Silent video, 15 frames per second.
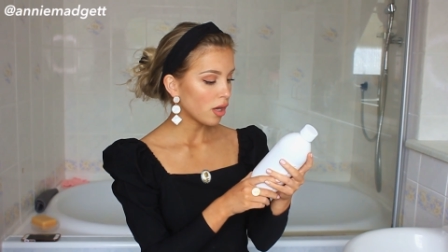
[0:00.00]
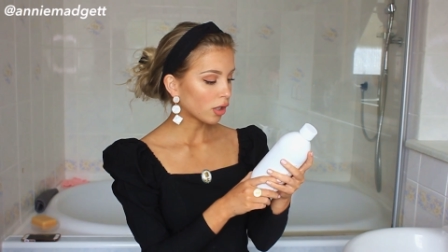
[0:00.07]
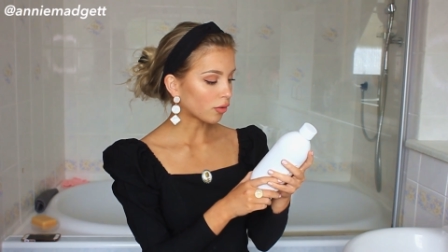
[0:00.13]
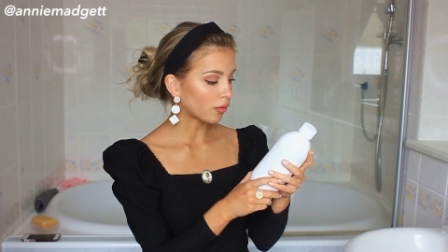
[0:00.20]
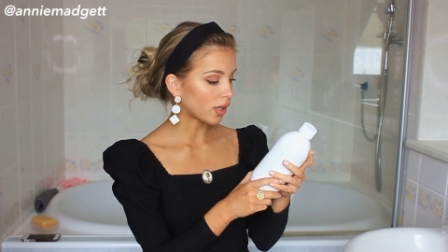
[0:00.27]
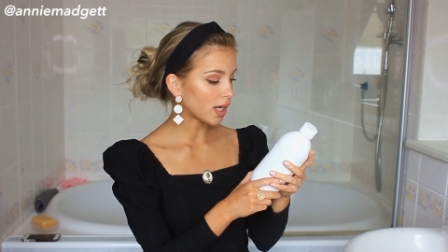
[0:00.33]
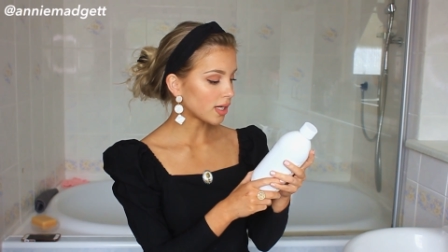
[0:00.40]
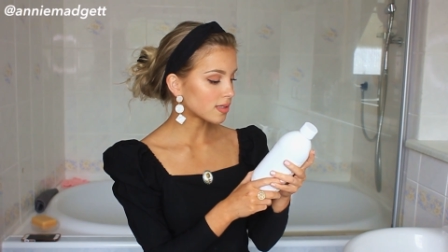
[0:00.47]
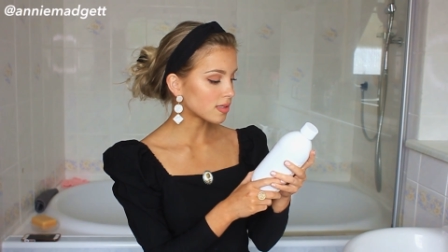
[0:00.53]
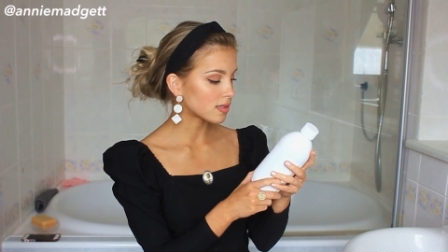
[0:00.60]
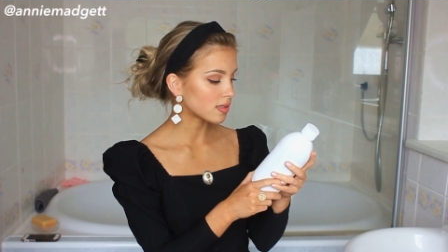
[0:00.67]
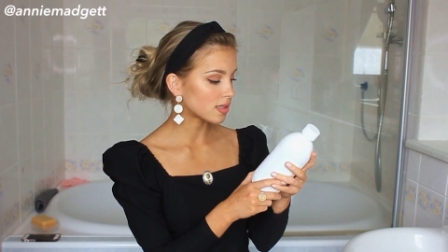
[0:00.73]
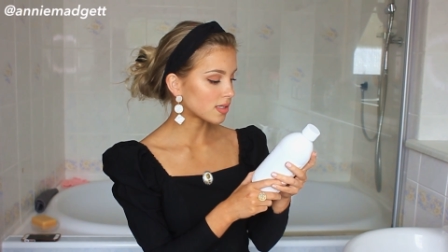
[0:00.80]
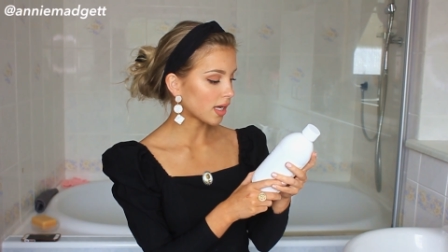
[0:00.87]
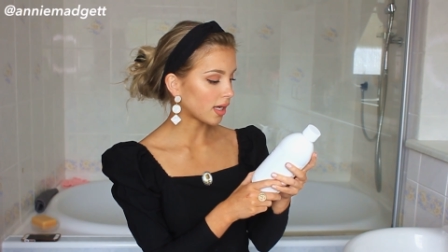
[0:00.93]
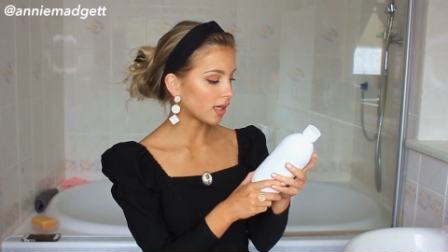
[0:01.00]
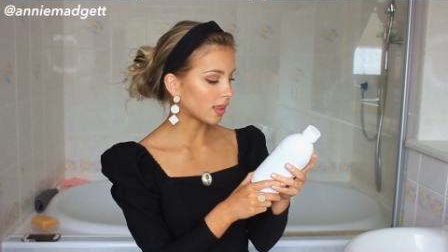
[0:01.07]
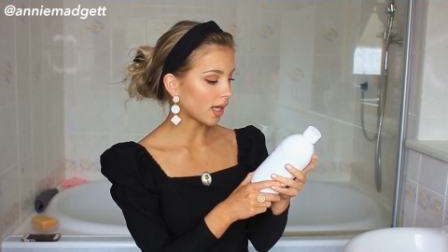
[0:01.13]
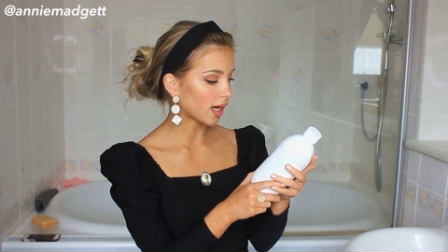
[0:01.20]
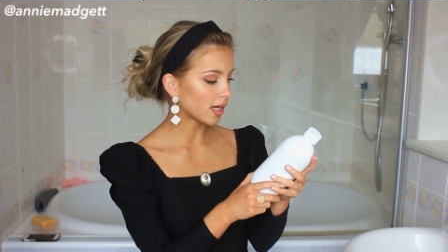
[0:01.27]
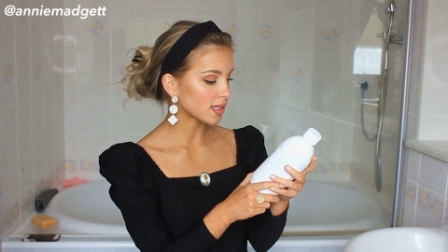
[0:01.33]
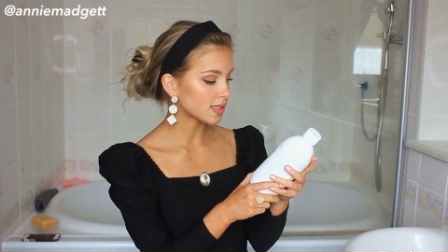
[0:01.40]
created to take
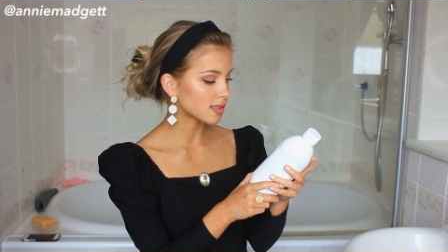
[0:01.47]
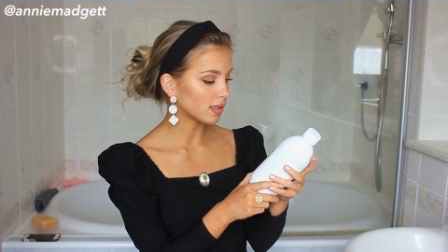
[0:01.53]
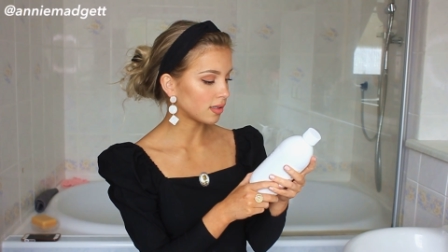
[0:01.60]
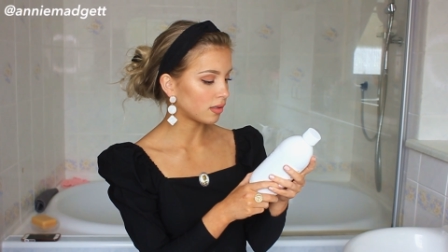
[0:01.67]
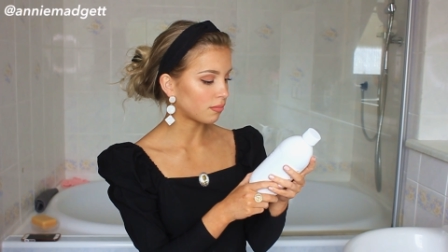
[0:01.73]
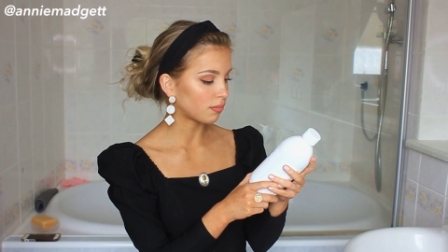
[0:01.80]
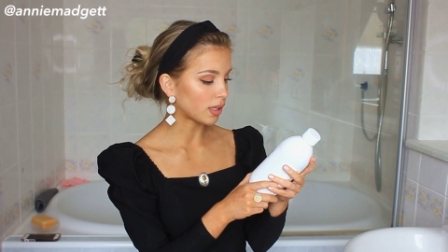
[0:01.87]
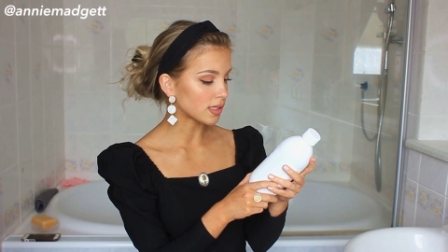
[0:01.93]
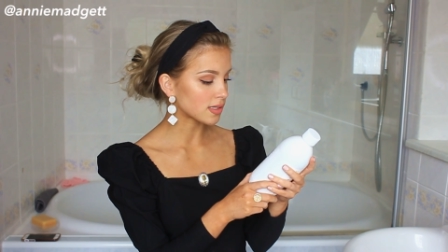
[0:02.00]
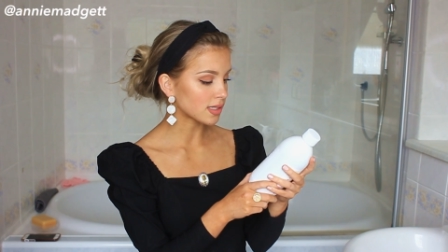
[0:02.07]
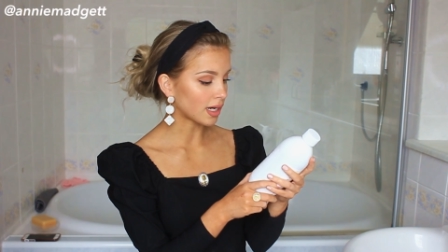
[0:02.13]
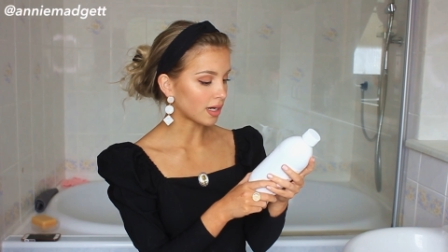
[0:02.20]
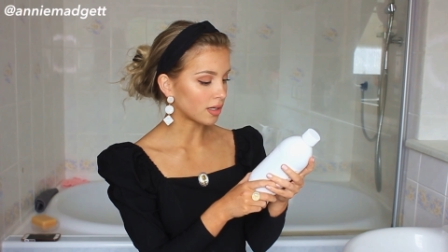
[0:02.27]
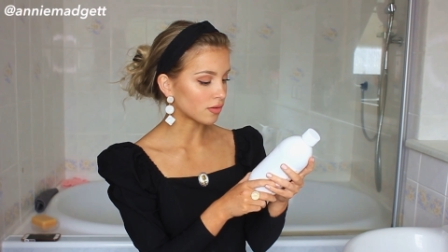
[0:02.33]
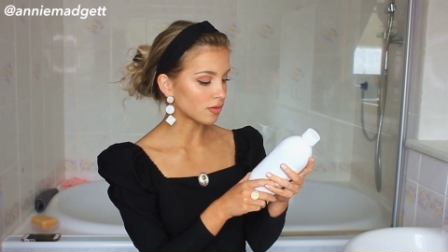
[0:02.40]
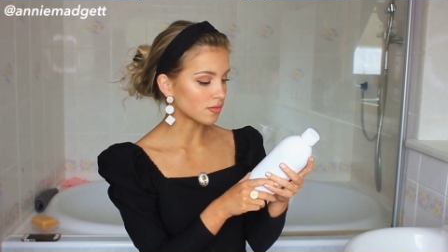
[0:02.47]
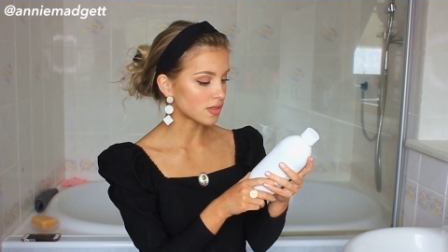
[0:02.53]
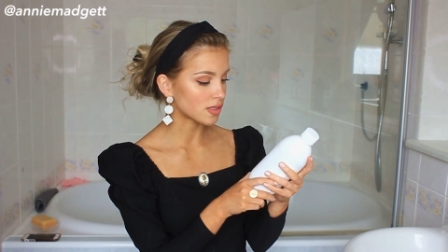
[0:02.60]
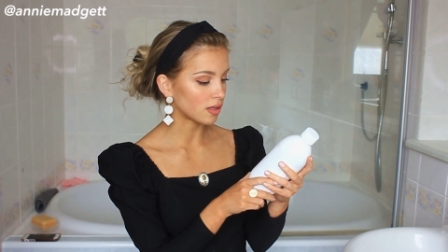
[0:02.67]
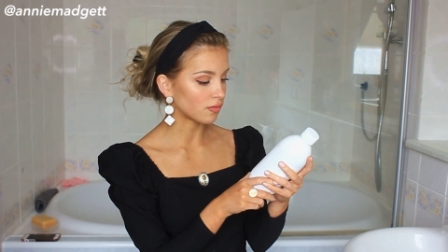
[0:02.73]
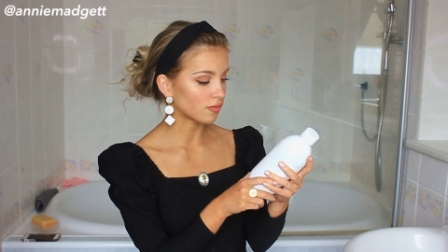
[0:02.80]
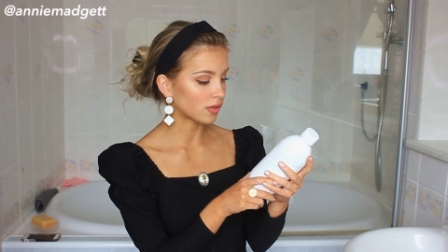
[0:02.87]
the hassle and mess out of
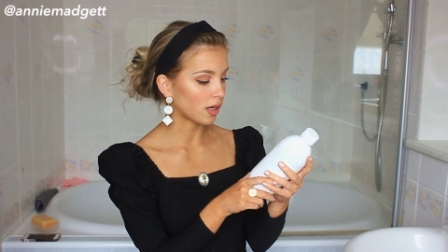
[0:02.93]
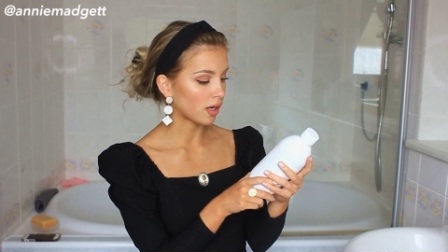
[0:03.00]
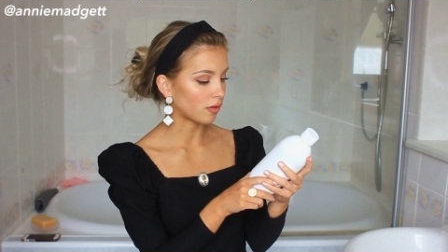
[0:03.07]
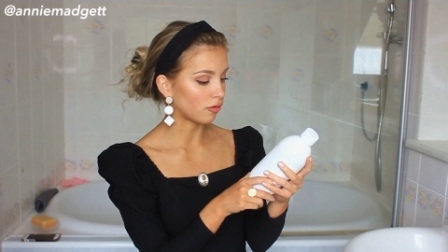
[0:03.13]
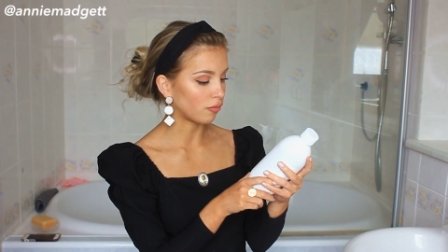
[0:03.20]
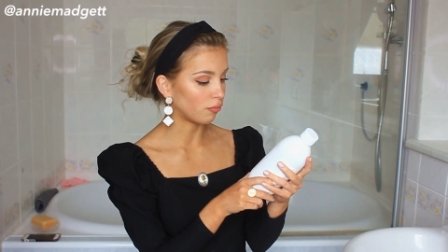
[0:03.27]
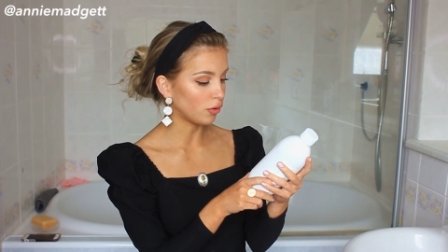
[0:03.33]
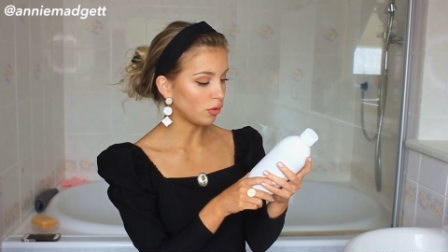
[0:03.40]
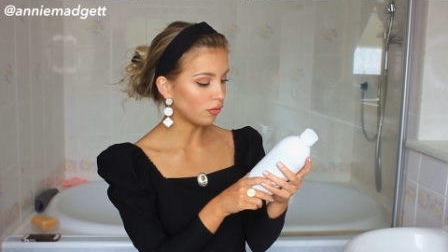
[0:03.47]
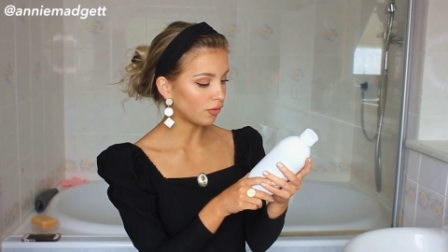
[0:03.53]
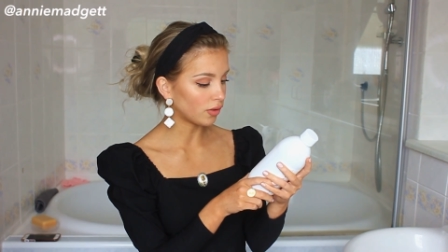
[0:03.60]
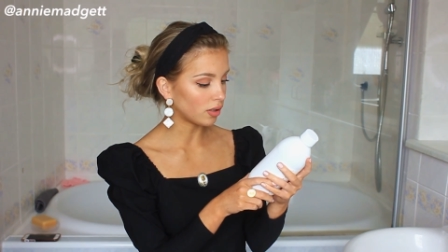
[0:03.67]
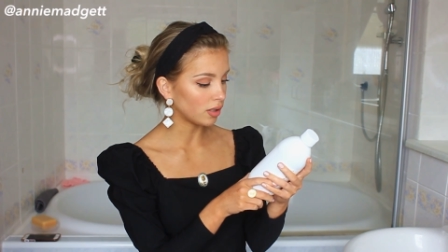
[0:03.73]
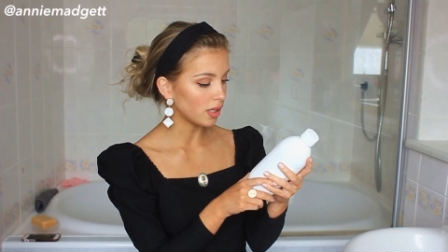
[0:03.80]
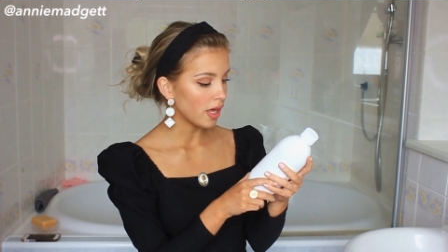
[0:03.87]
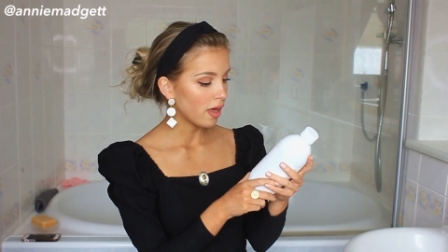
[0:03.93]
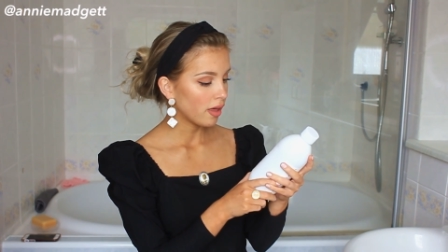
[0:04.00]
self-tan removal.